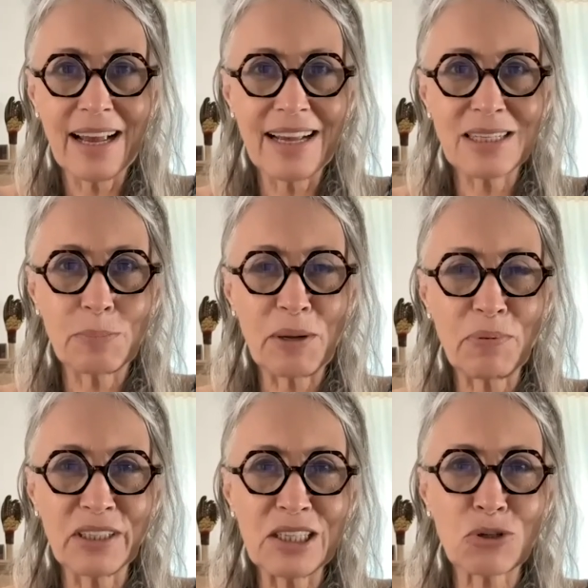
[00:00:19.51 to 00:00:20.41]
as
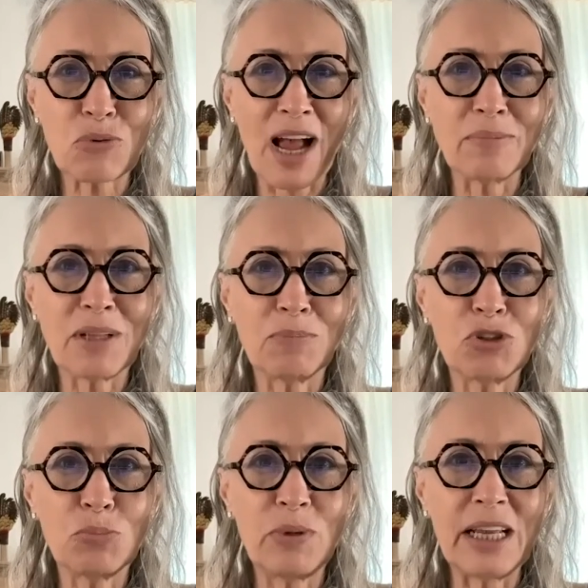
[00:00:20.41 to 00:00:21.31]
people describe
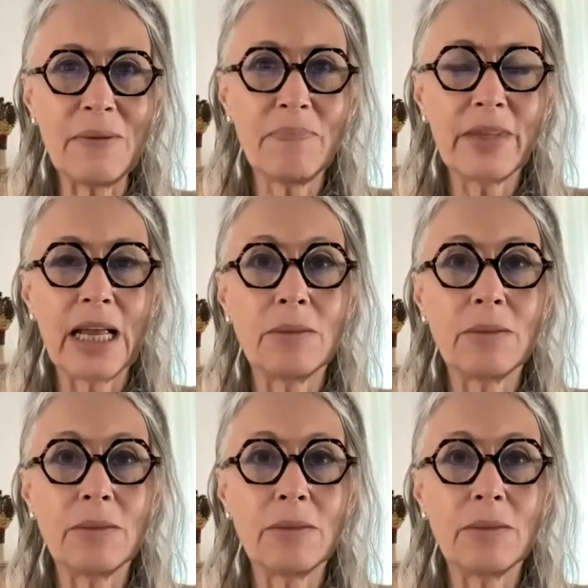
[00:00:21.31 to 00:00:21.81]
them to be.